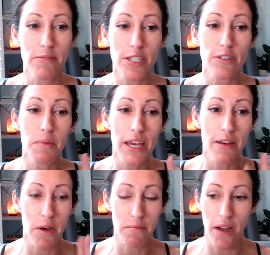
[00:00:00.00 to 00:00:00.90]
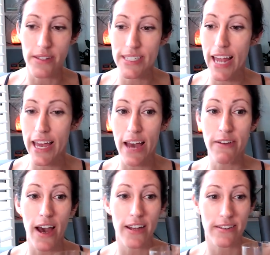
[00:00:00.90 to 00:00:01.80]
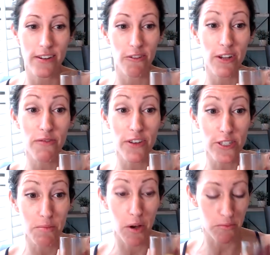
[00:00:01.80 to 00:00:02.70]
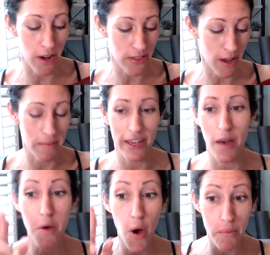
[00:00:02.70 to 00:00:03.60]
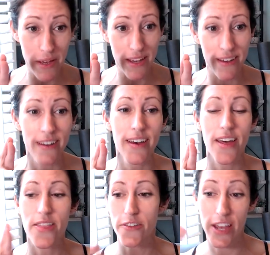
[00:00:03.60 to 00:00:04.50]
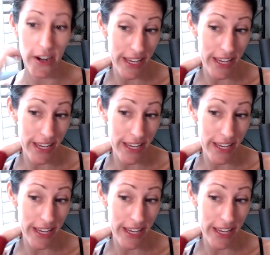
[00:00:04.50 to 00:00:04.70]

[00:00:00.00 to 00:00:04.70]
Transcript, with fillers: So speaking of bone broth, today I've got refills of bone broth coming. I'm hoping they're there.